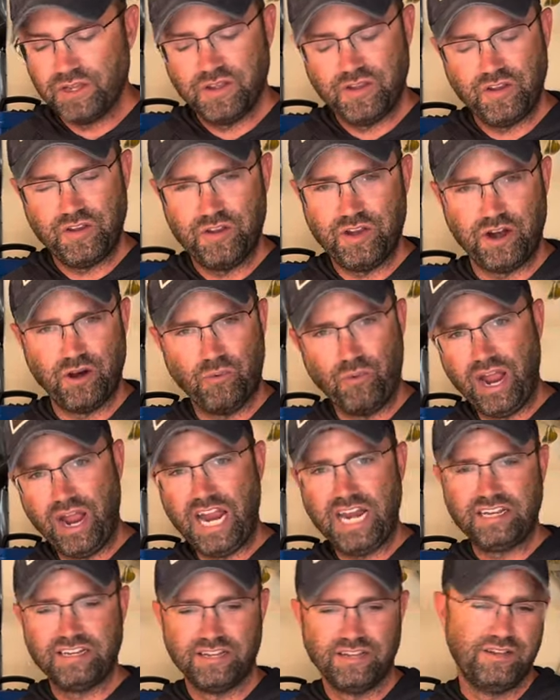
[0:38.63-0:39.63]
You gotta
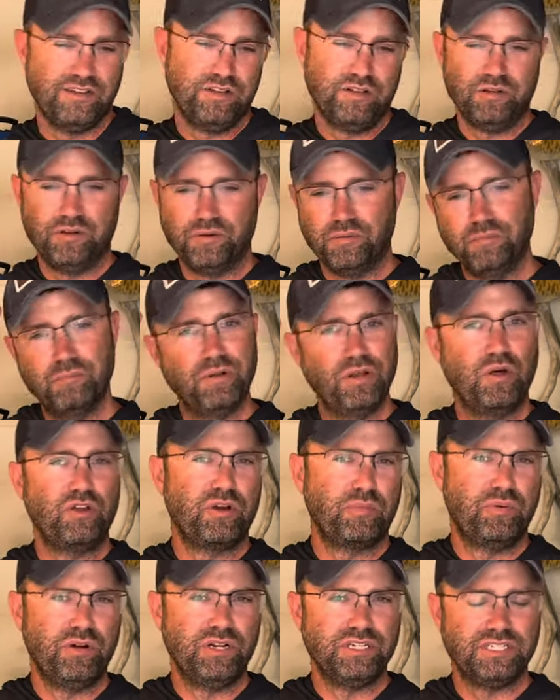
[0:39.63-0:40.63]
wait below
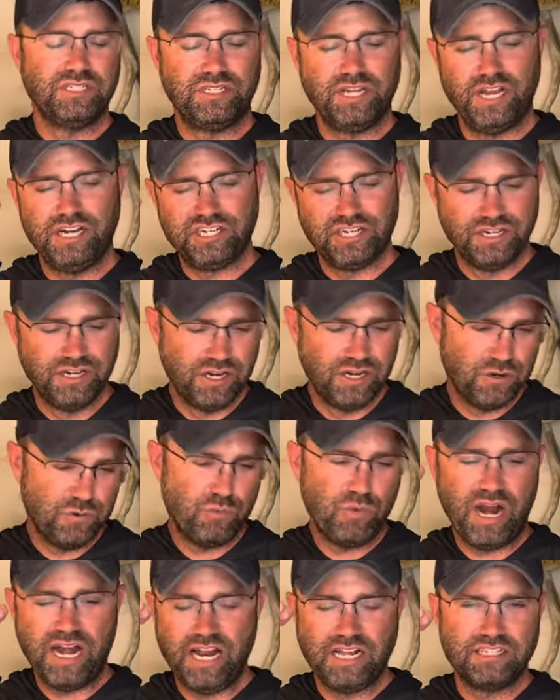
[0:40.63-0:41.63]
your presentation,
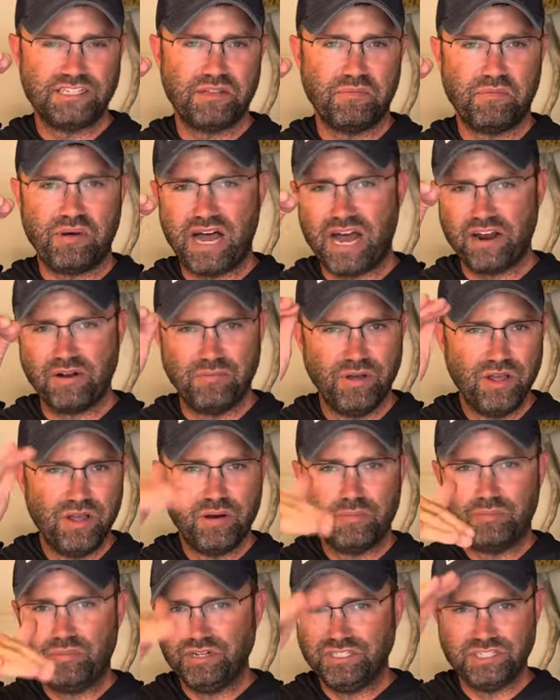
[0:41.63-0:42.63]
weight hits the bottom,
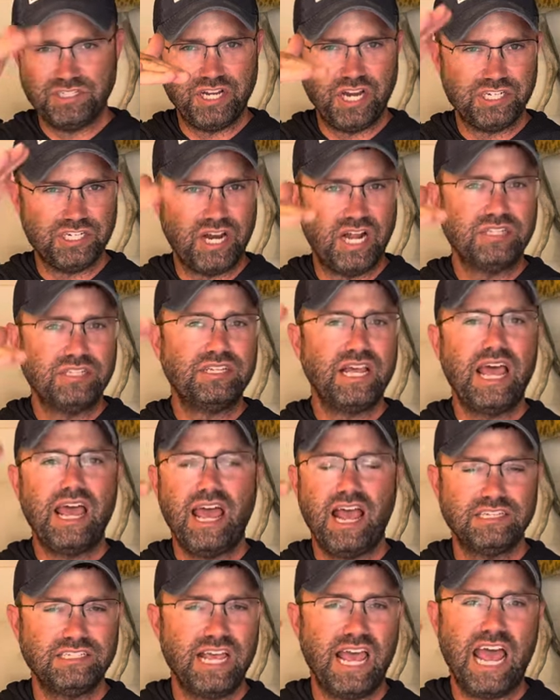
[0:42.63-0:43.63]
presentation
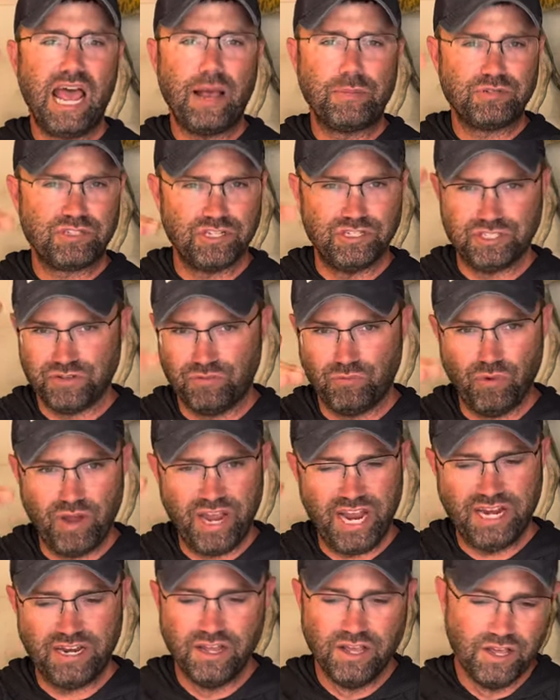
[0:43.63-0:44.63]
has absence of
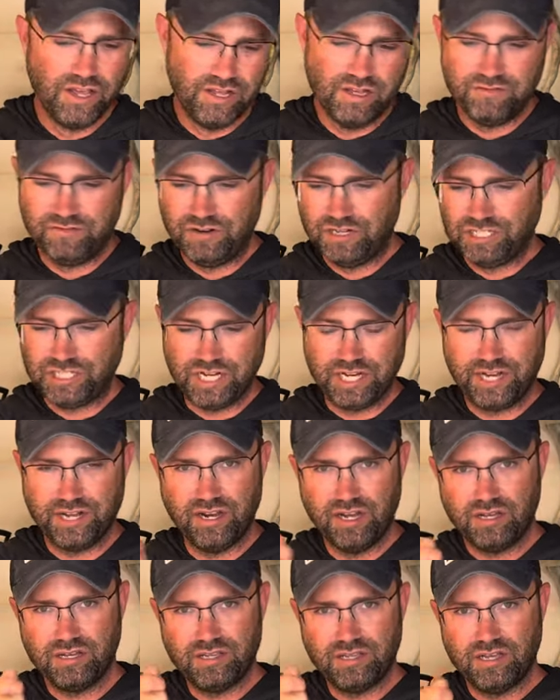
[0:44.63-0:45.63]
weight, fishing can
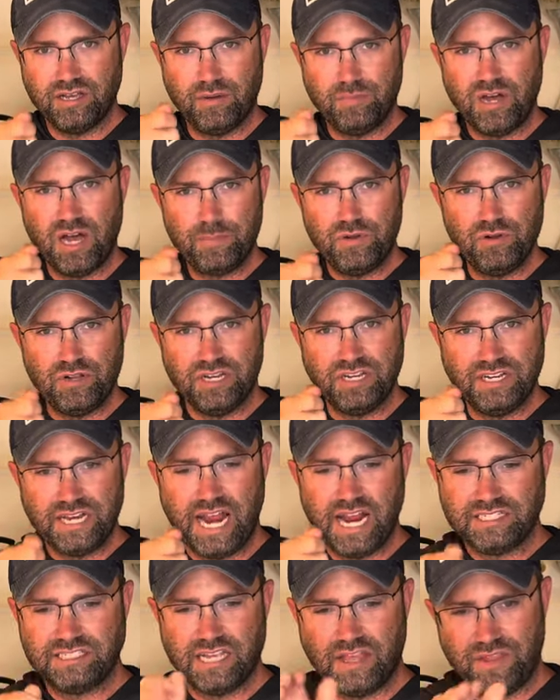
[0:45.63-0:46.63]
come up, you can
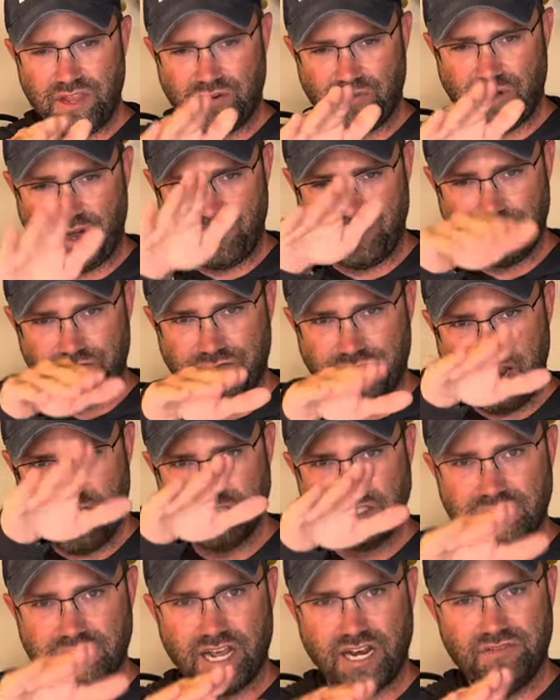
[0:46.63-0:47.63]
dance that thing right in their
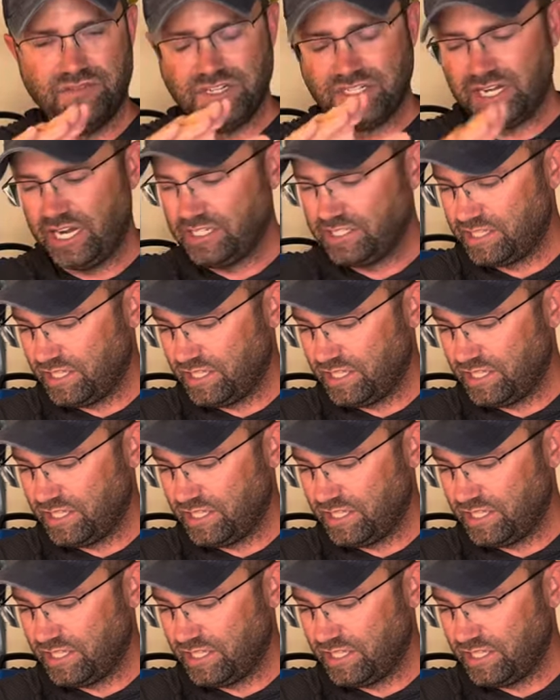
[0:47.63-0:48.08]
face, kind of entice